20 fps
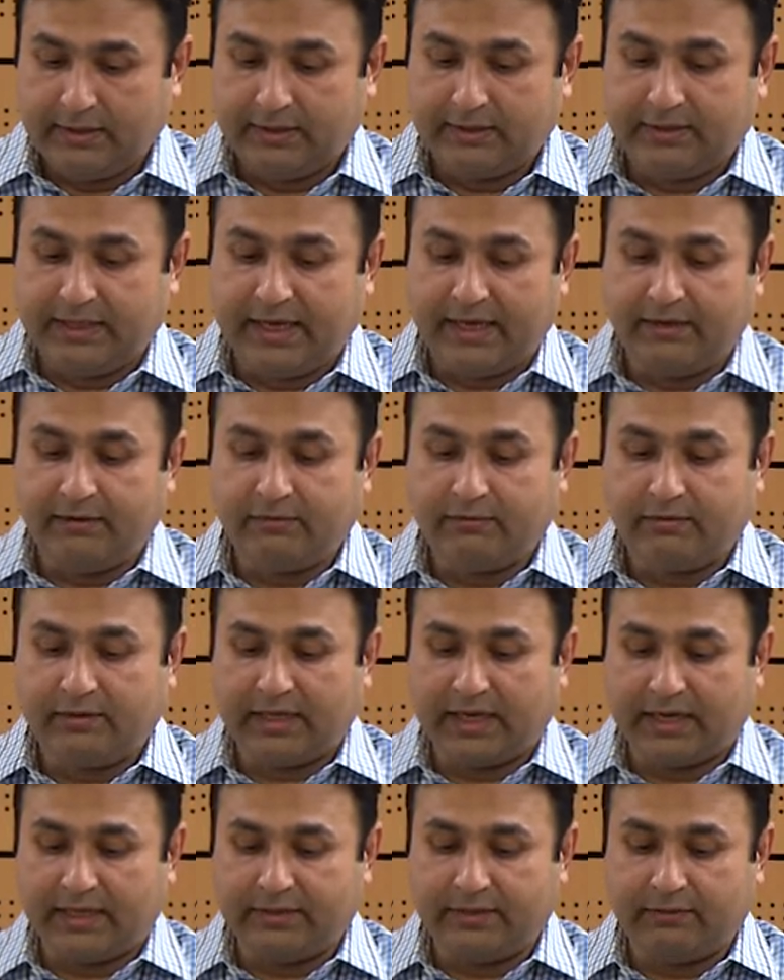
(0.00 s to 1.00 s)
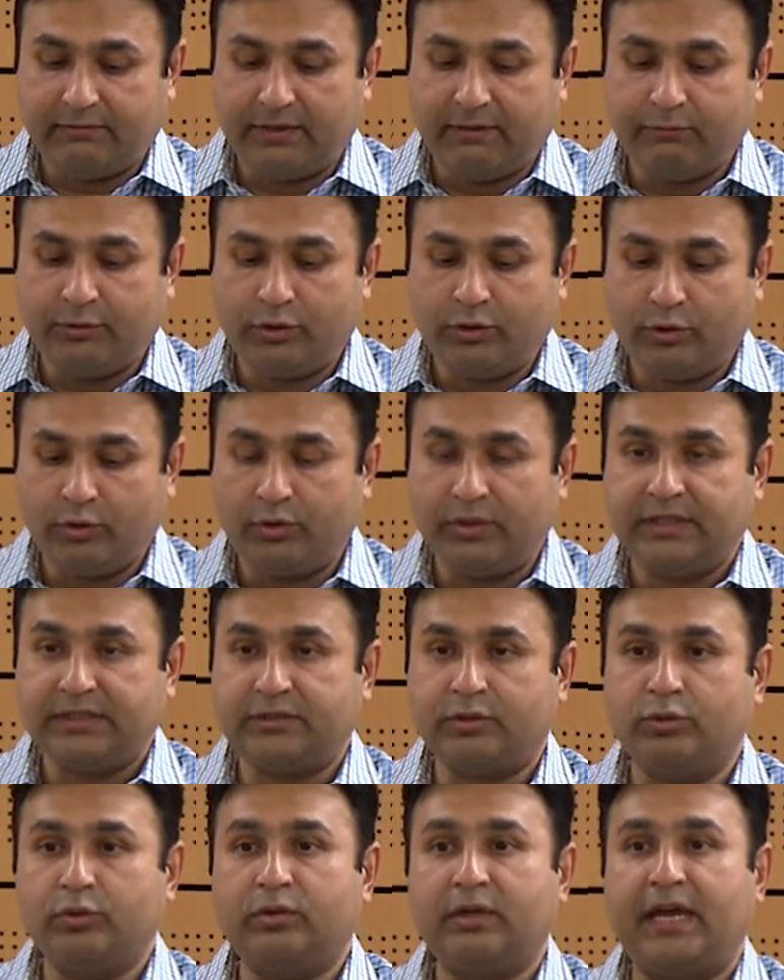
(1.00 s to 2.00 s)
Then the other way we do
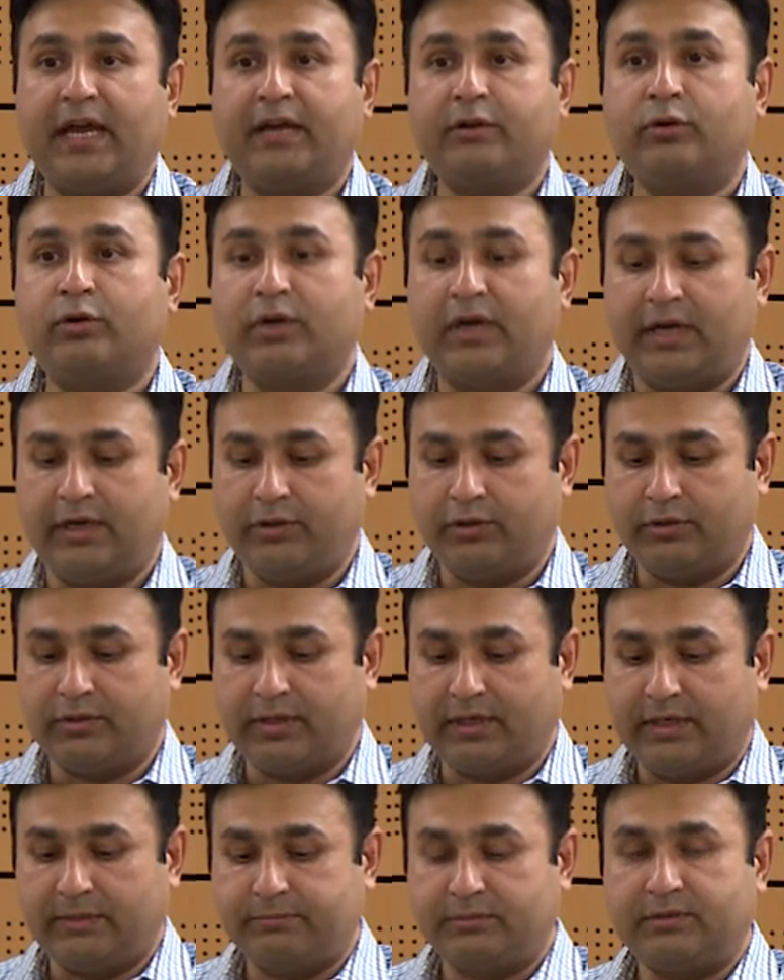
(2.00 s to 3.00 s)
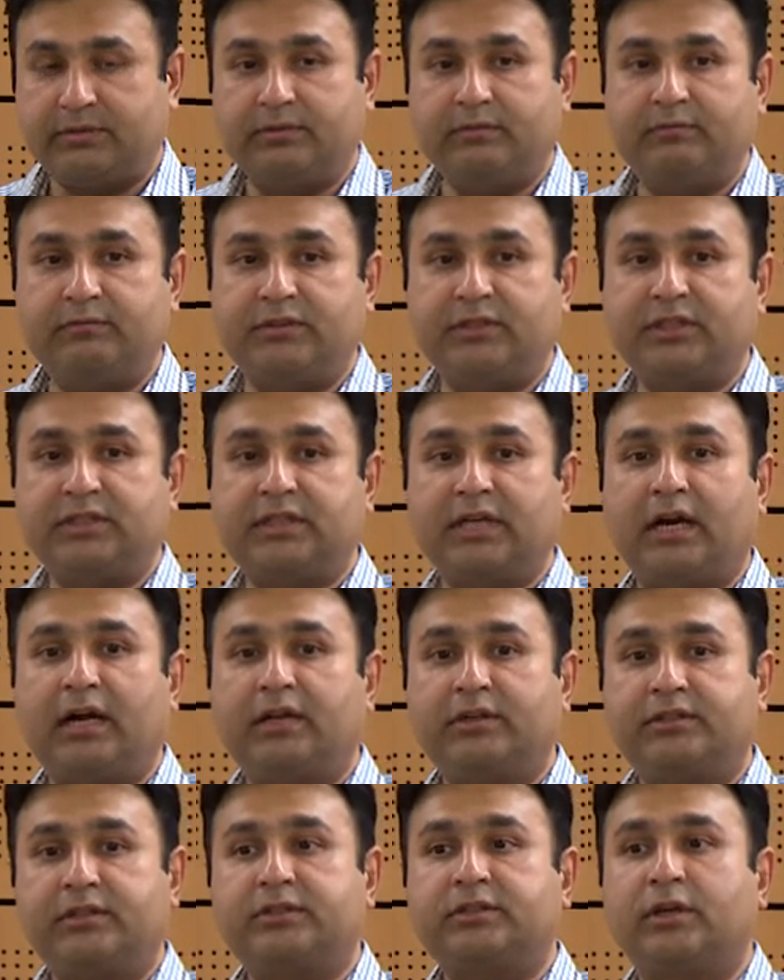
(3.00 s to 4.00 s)
is do echocardiograms, which is the
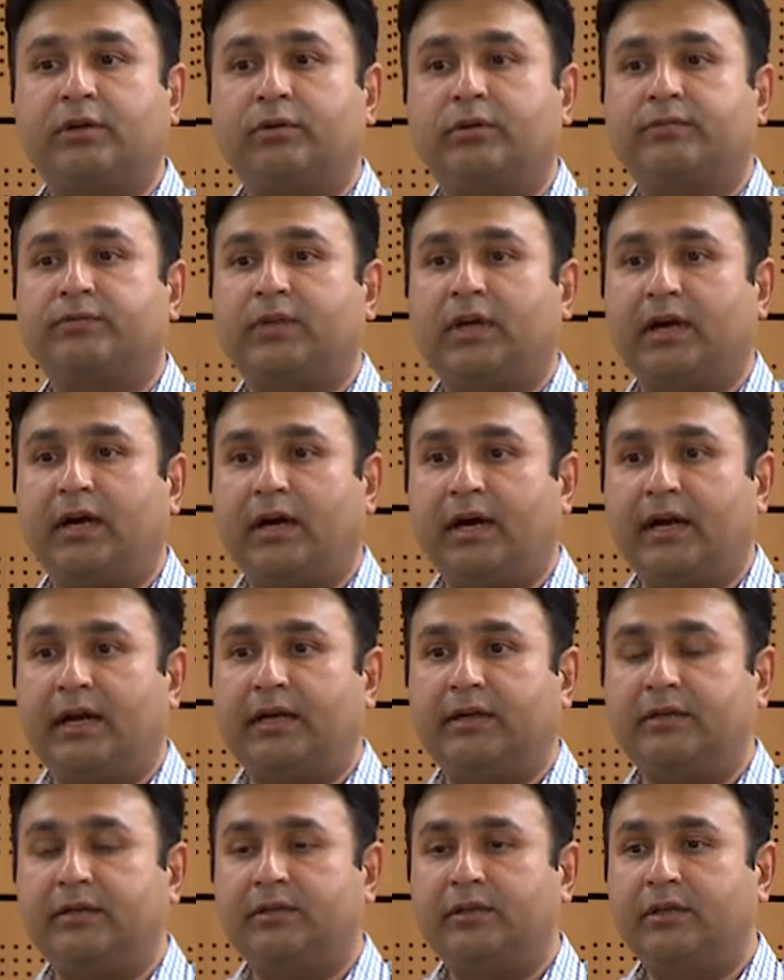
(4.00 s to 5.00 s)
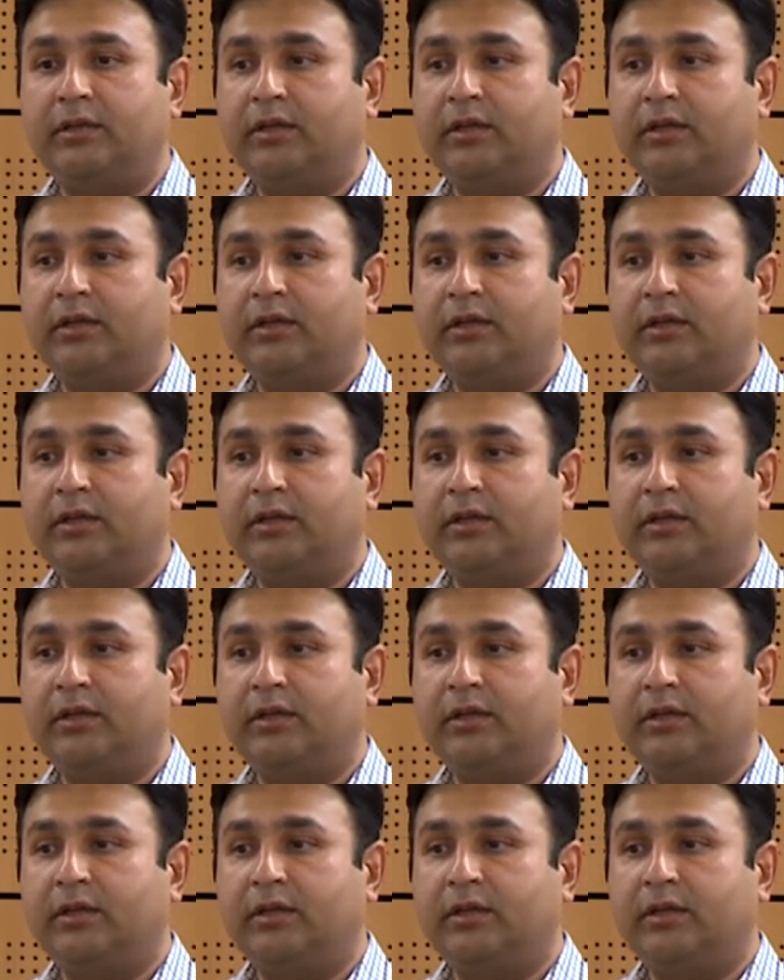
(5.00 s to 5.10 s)
ultrasound of the heart